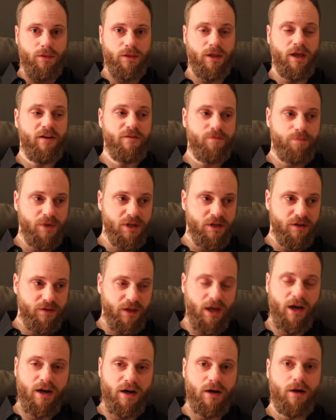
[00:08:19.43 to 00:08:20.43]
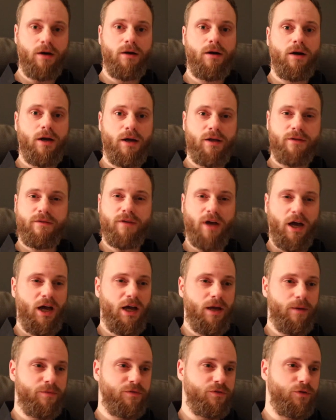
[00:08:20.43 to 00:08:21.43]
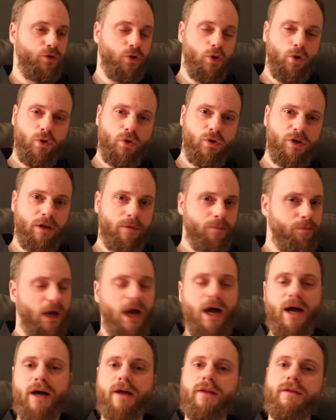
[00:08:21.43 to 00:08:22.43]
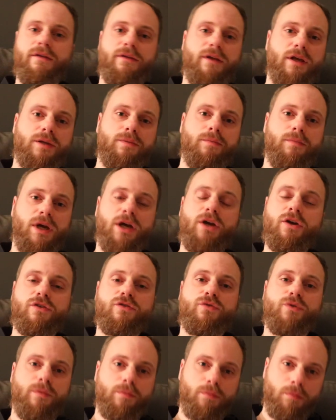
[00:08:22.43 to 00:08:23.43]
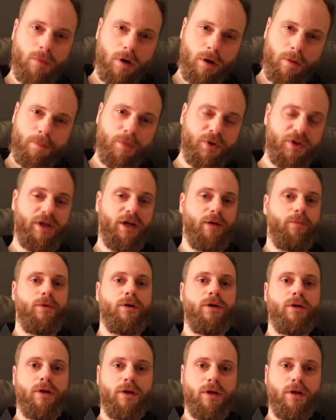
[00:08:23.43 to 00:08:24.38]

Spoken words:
They have been there at times, good and bad, that make us remember them.